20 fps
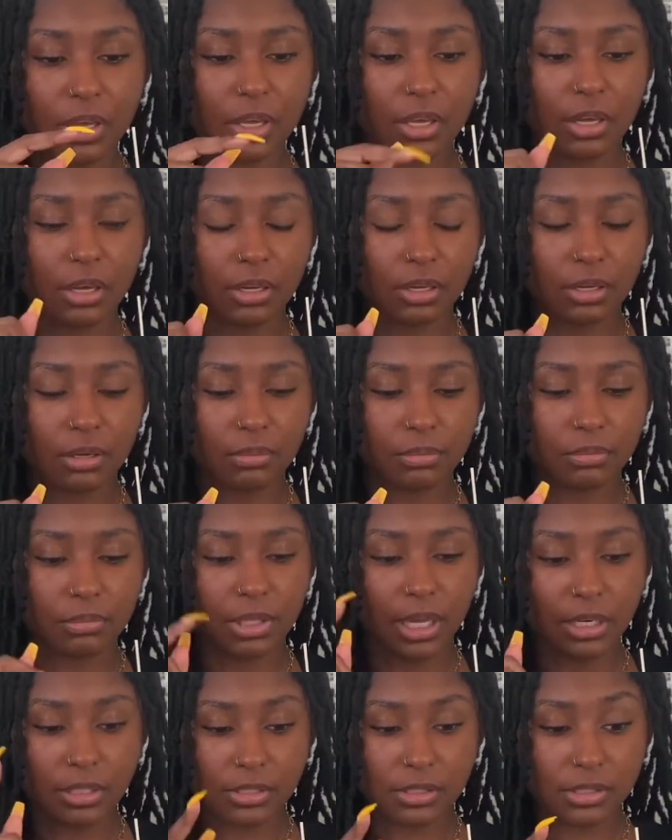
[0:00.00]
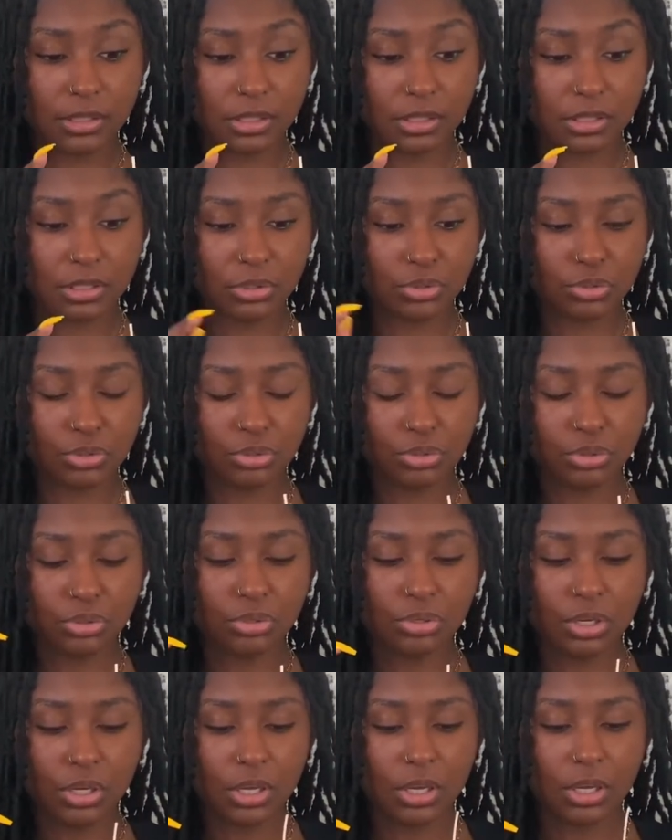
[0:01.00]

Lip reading: That is an essential.